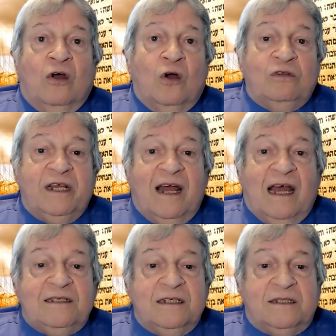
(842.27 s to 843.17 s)
wrote in
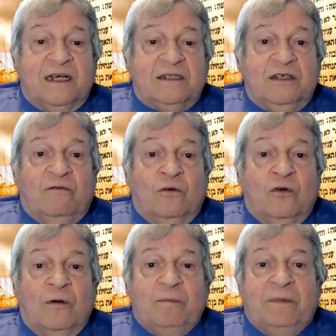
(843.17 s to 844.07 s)

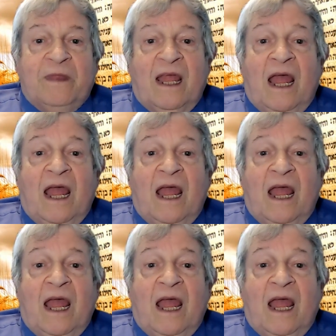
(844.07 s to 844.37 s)
1964,